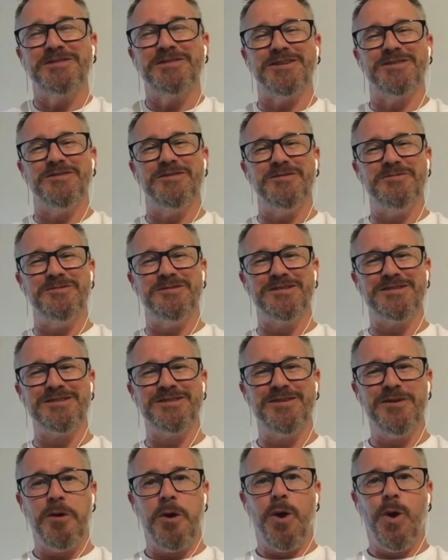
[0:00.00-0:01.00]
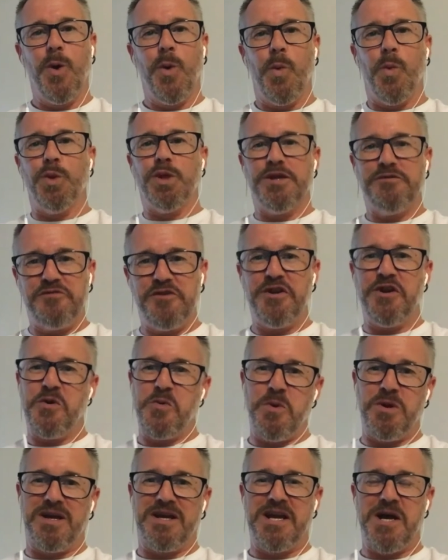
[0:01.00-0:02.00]
I got was, well, if you don't
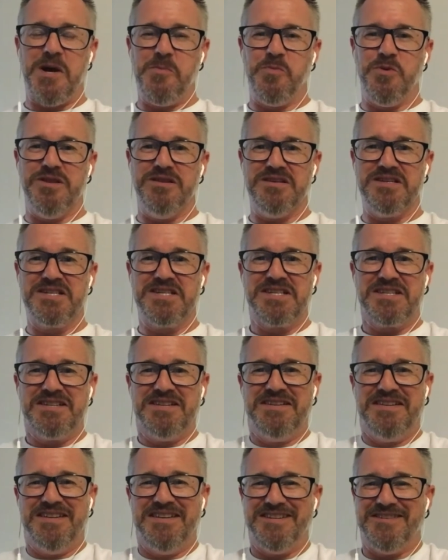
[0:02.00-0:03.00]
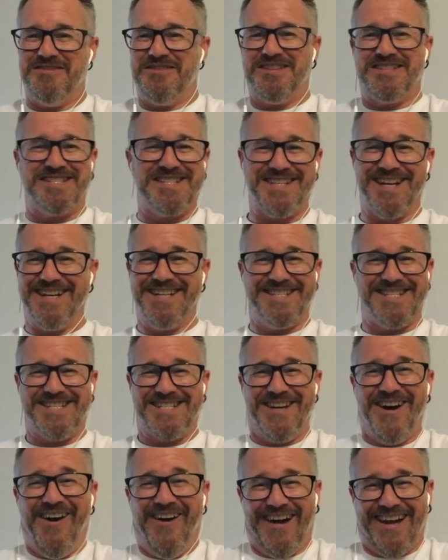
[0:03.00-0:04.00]
want to come with us, you can stay
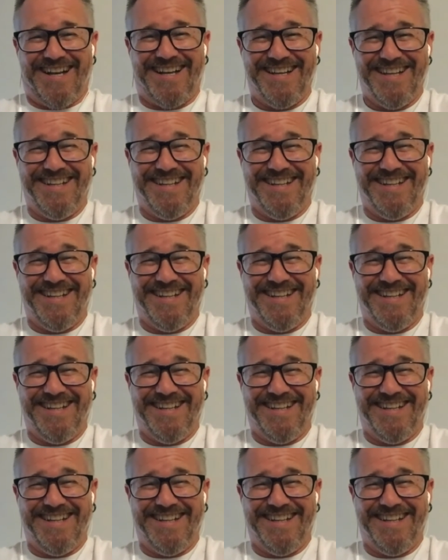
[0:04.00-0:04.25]
inside.